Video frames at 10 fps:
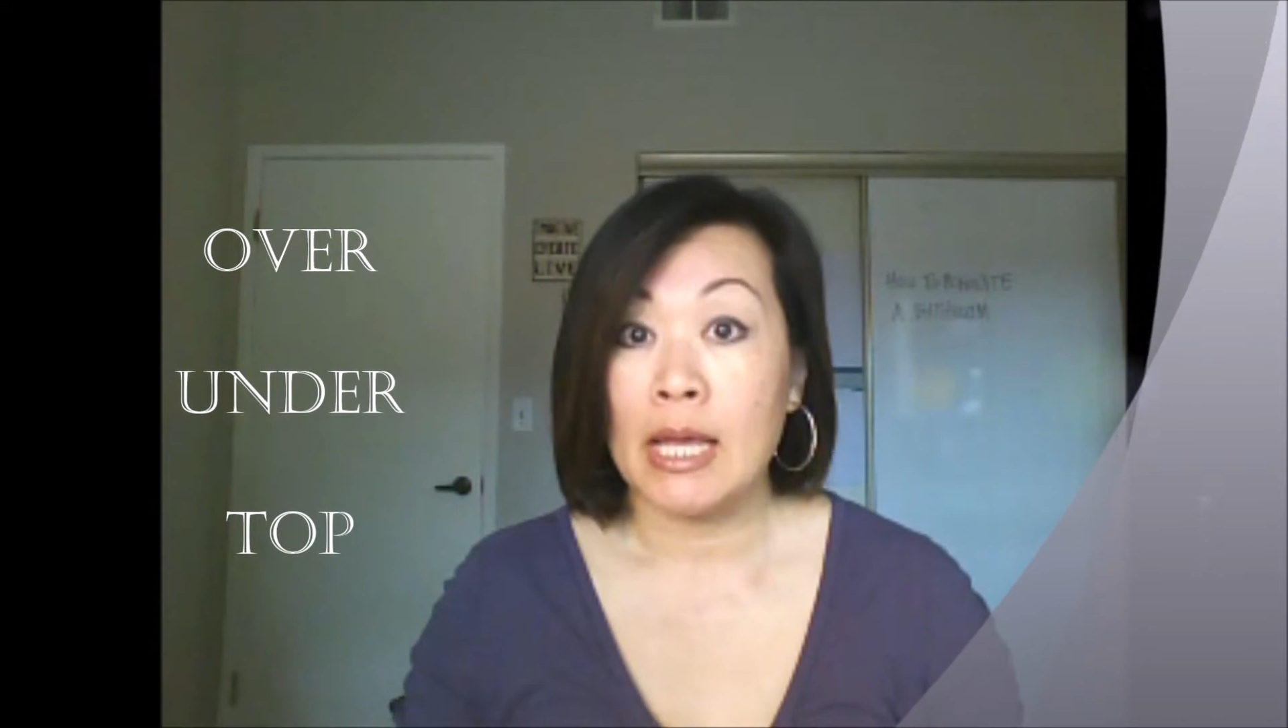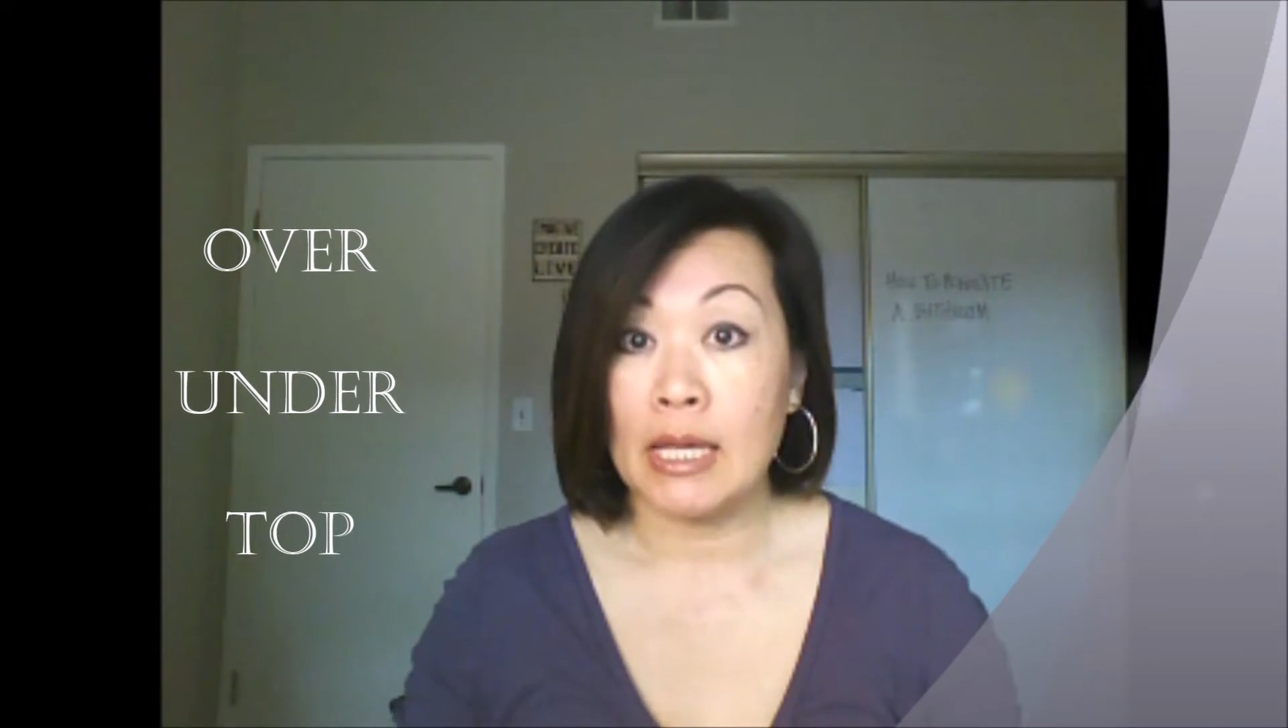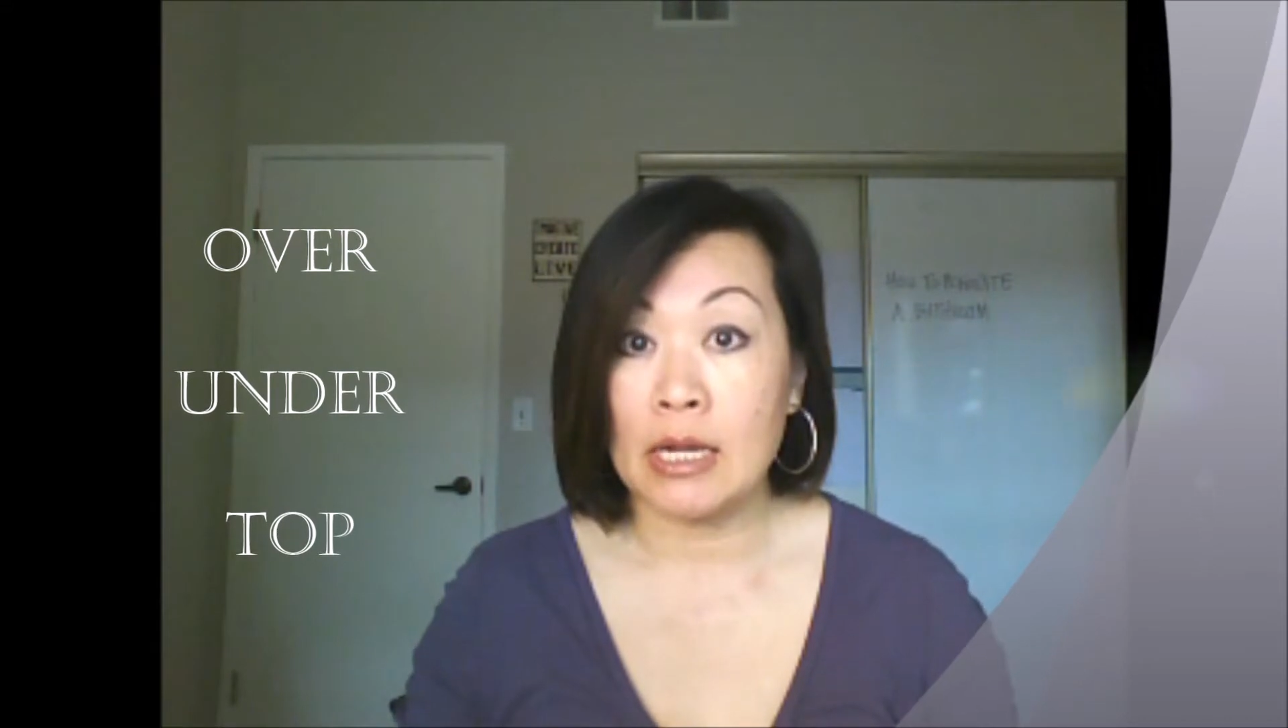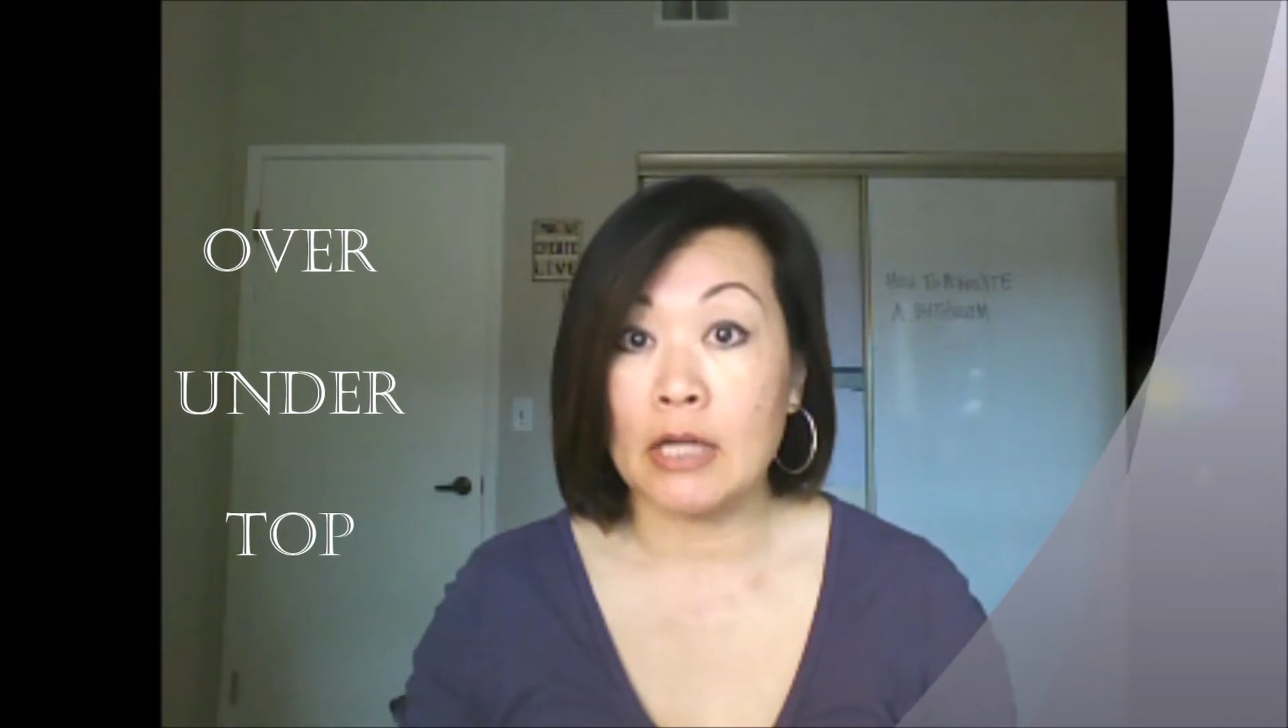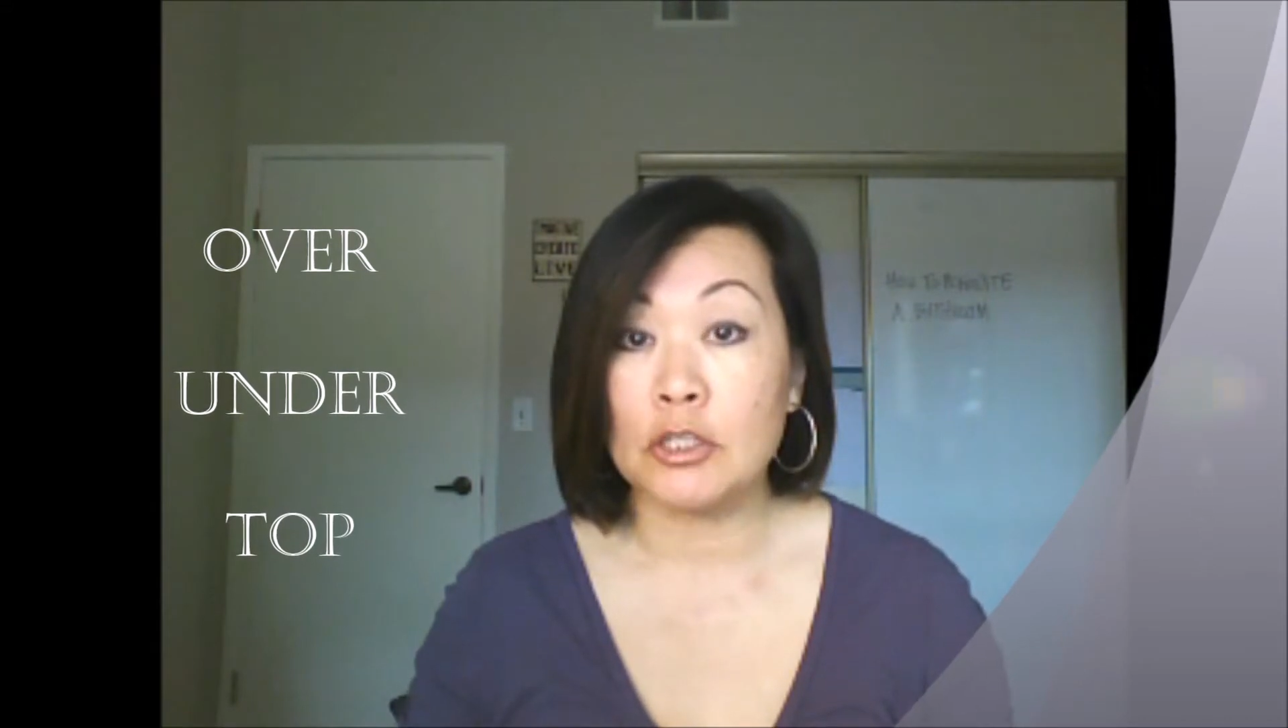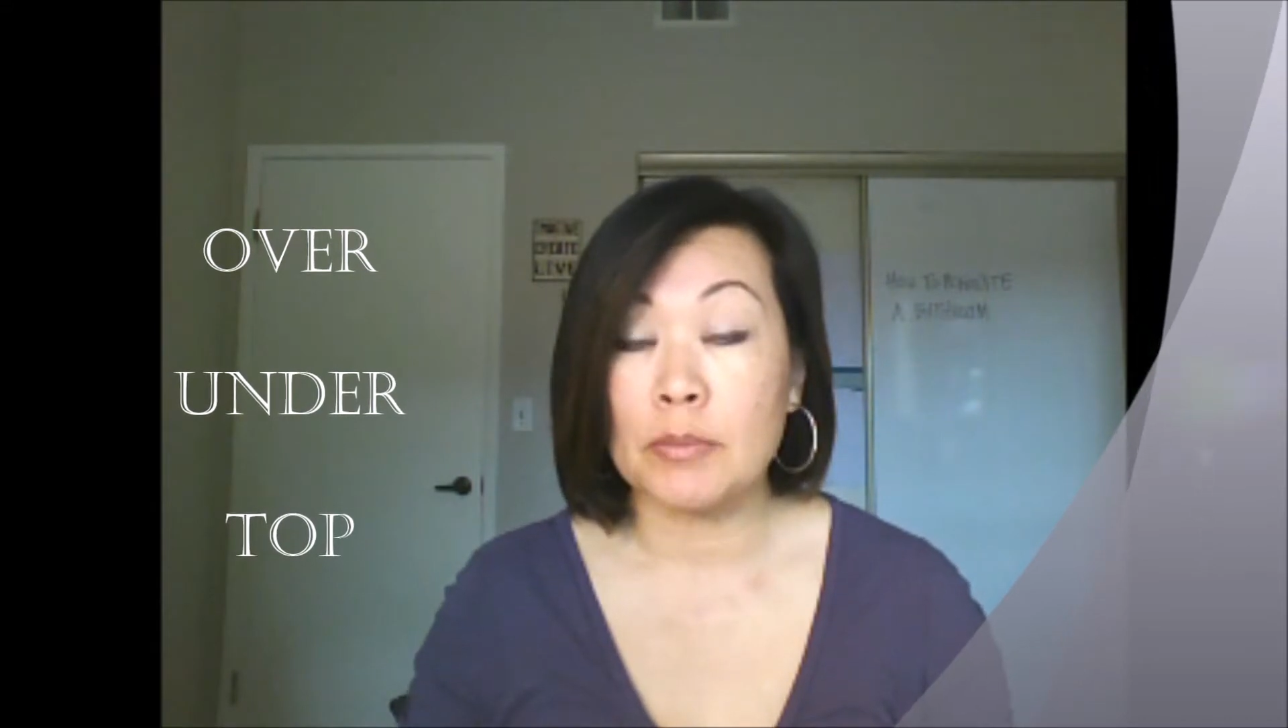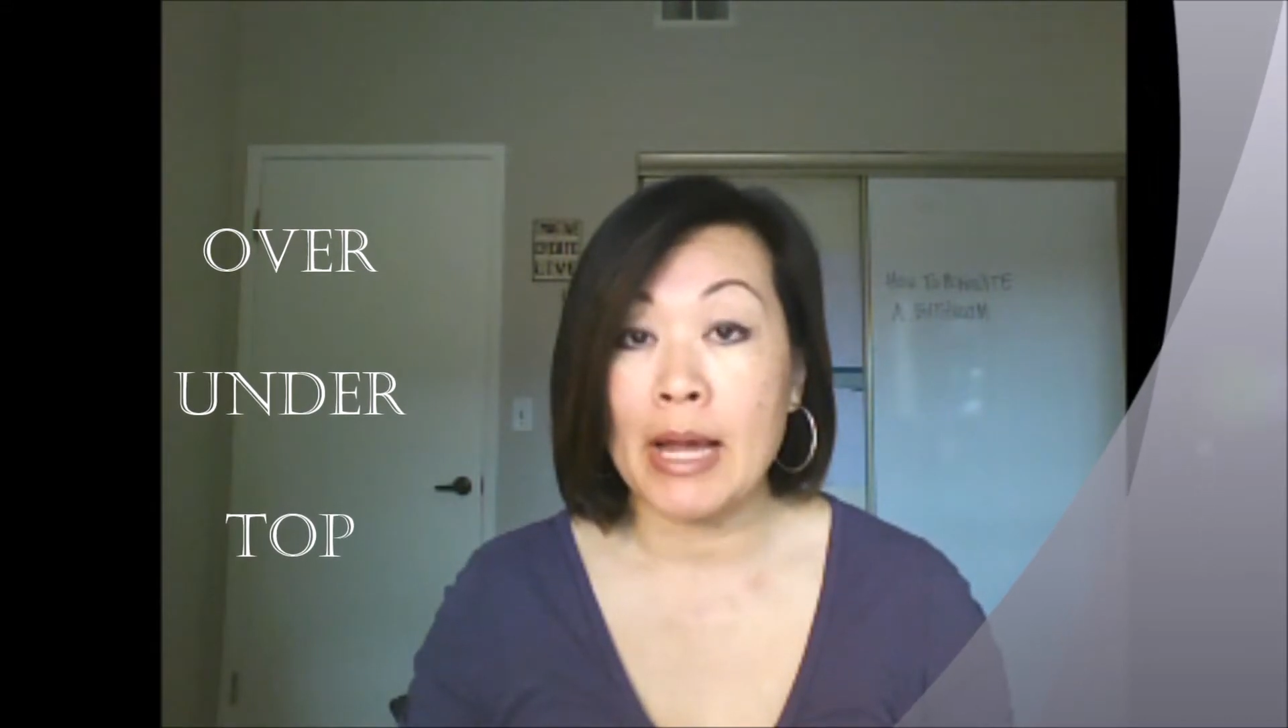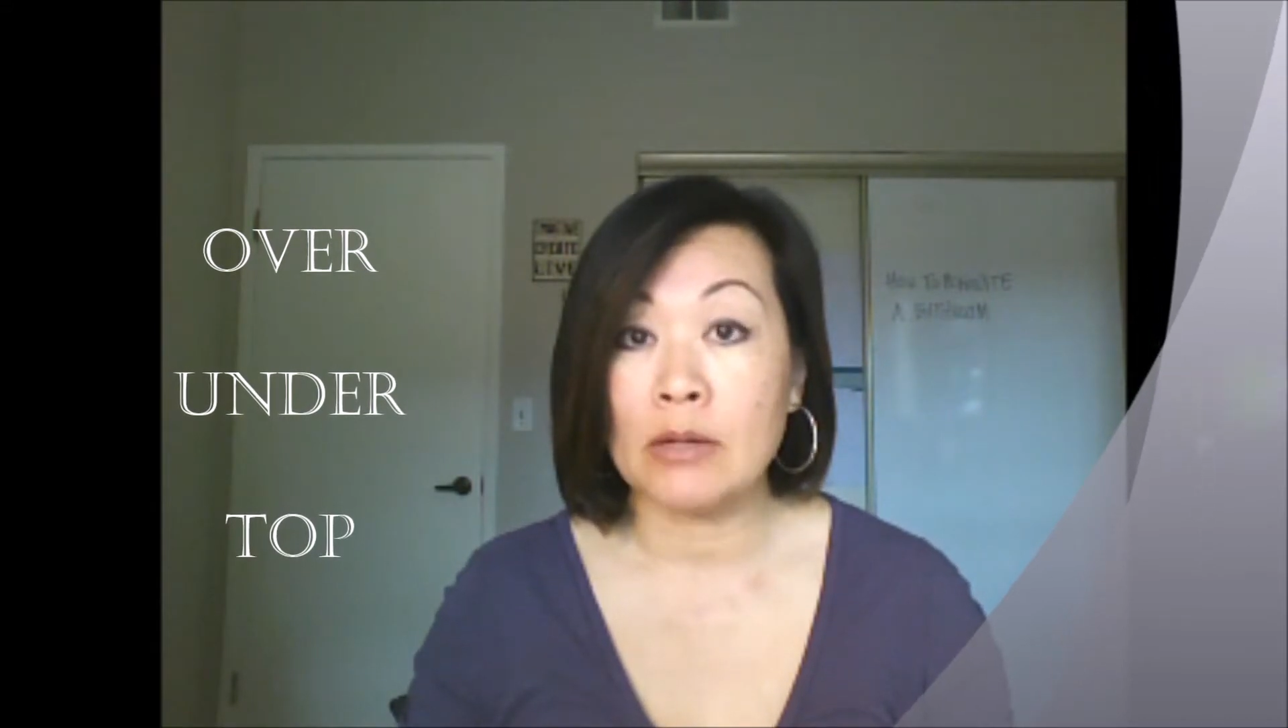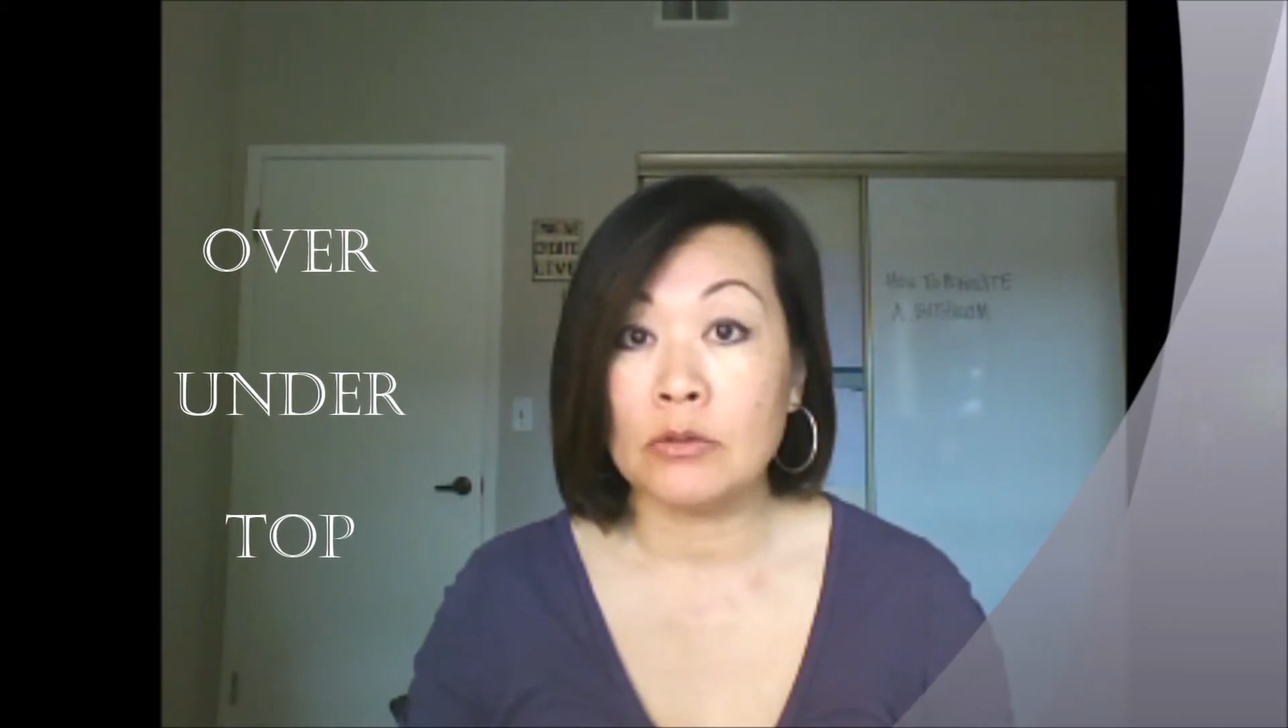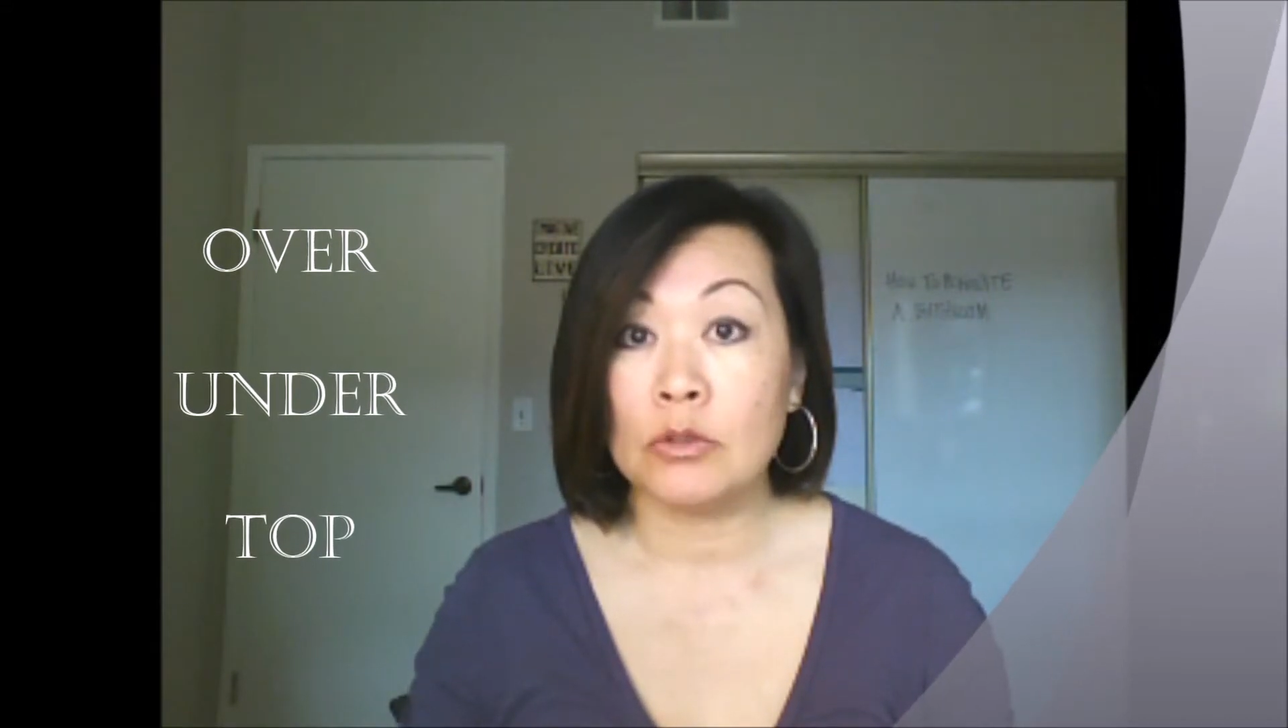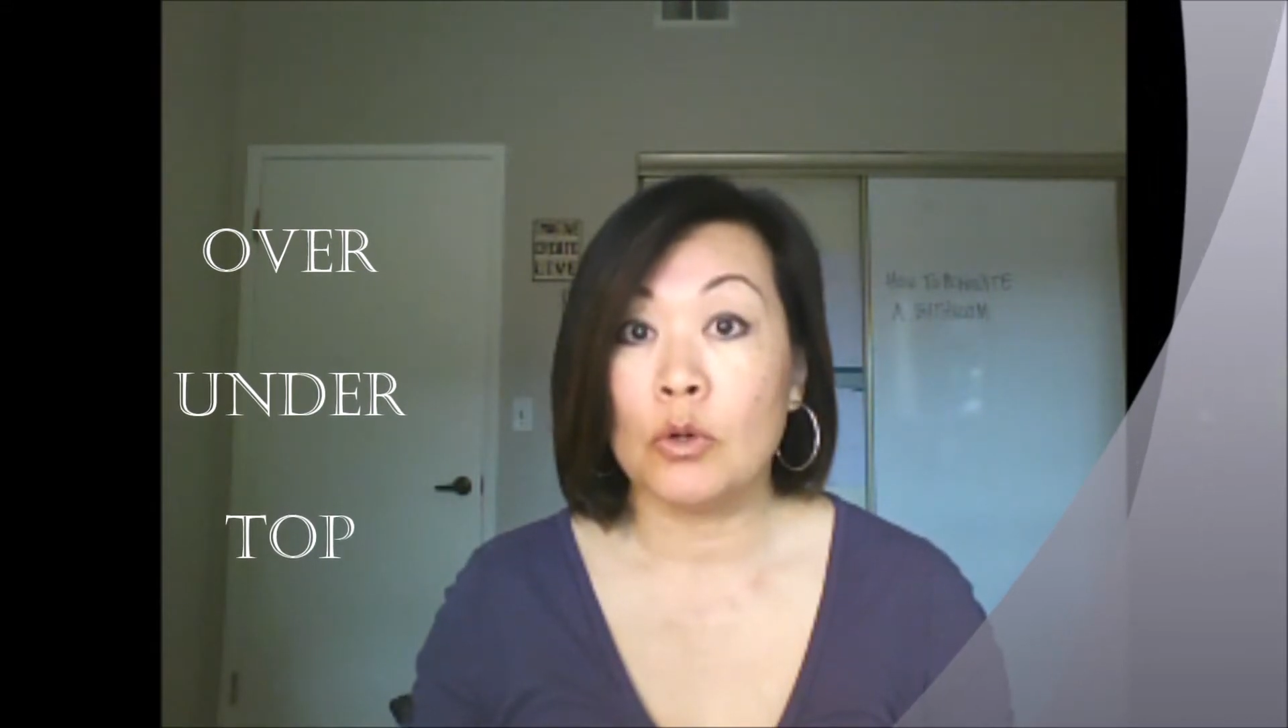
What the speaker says: an undermount,